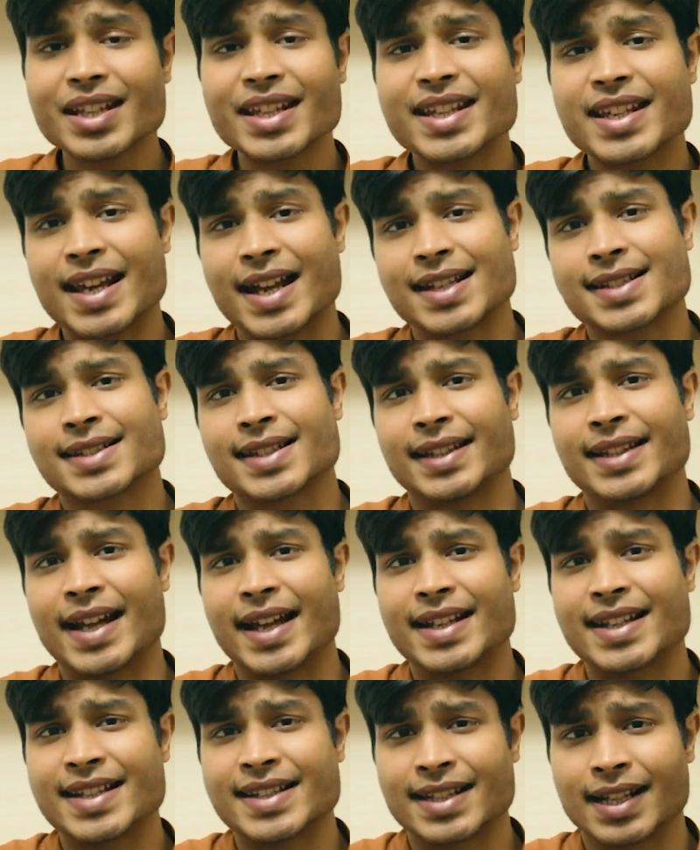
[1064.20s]
he has said
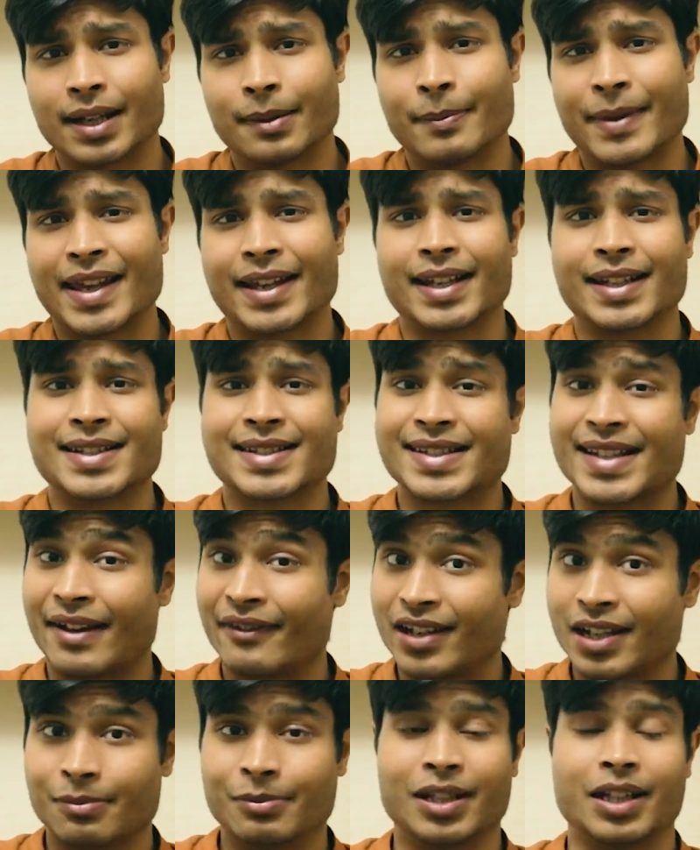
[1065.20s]
that he's gonna make in
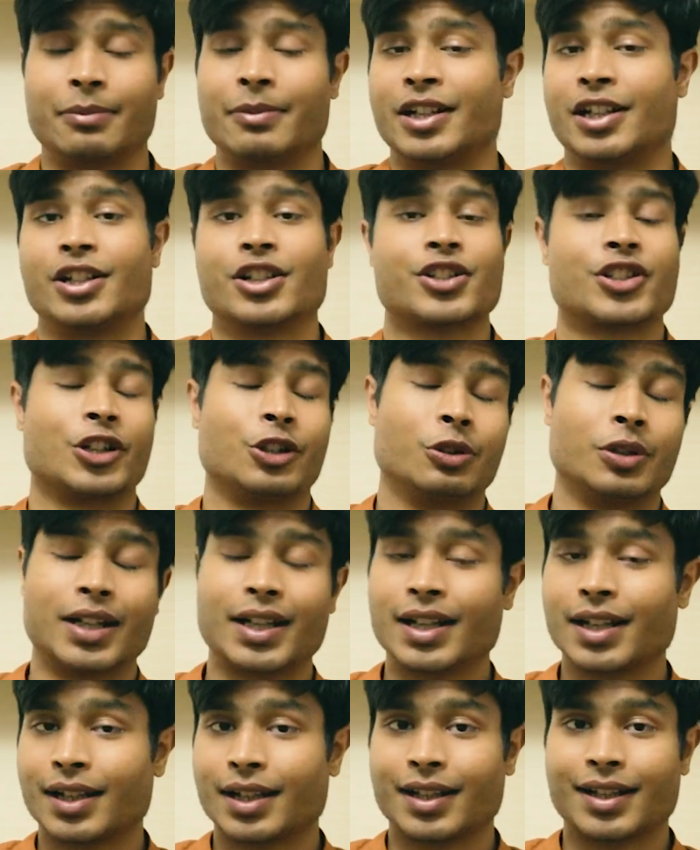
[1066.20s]
70 millimeters, so
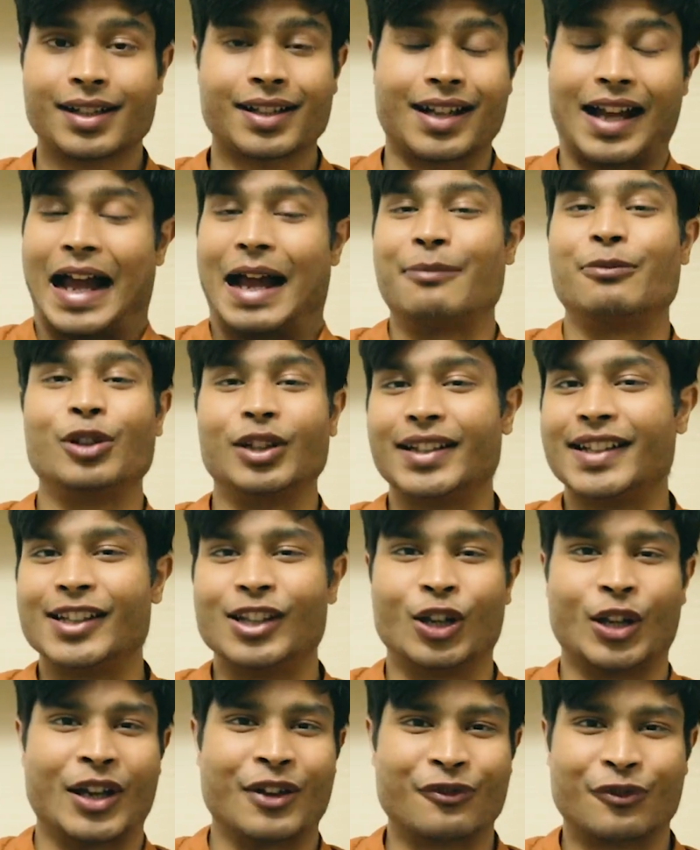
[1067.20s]
I'm really
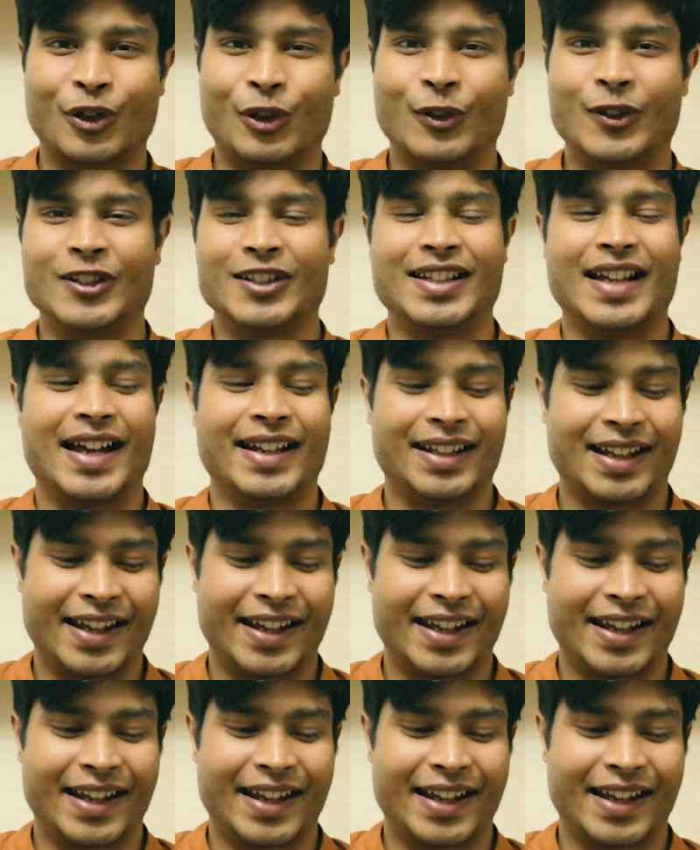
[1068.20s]
looking forward to that.